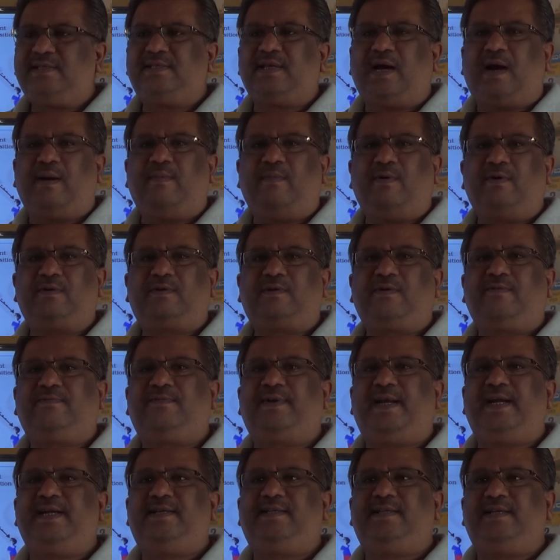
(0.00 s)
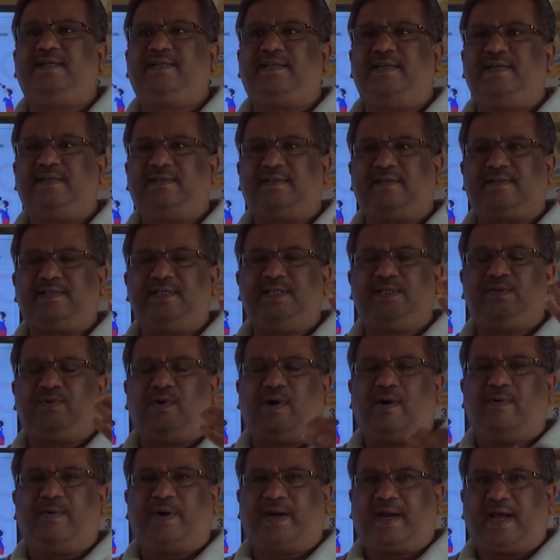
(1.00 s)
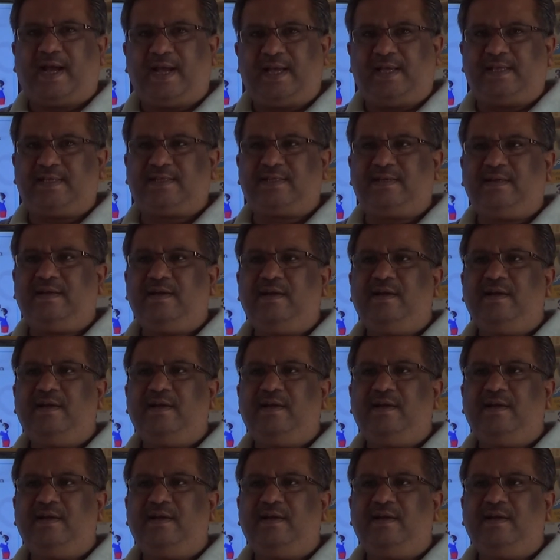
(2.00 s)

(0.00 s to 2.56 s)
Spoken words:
the amount of light that enters into our eyes